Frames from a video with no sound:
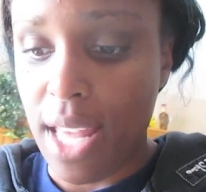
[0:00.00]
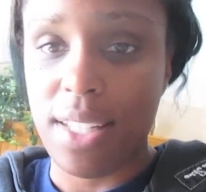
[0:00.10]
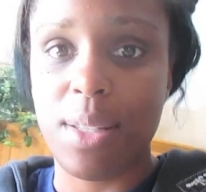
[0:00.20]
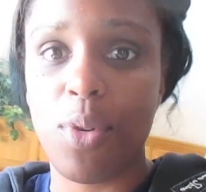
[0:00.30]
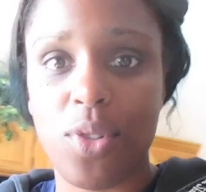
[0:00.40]

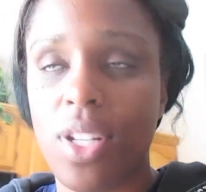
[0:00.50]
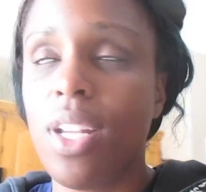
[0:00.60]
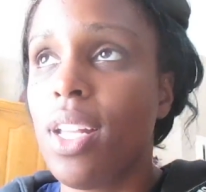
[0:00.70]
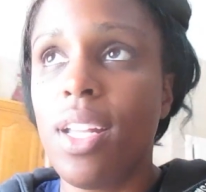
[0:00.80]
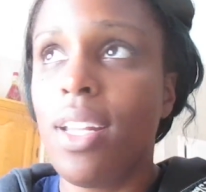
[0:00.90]
That's the most
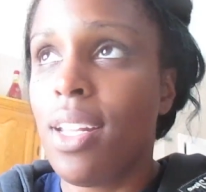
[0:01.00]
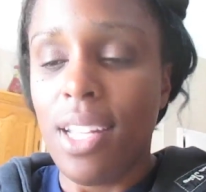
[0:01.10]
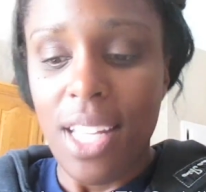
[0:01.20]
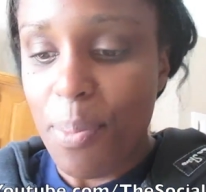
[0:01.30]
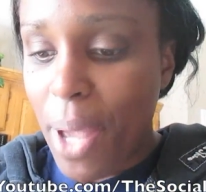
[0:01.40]

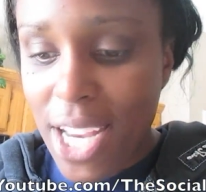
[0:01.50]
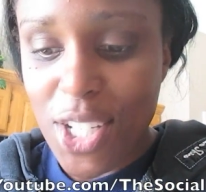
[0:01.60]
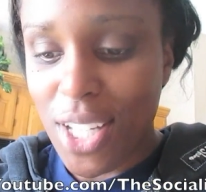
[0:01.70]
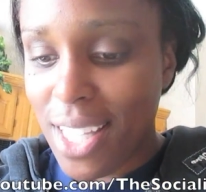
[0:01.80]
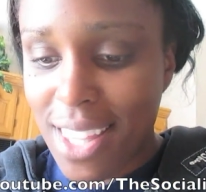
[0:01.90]

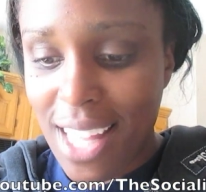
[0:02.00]
impatient,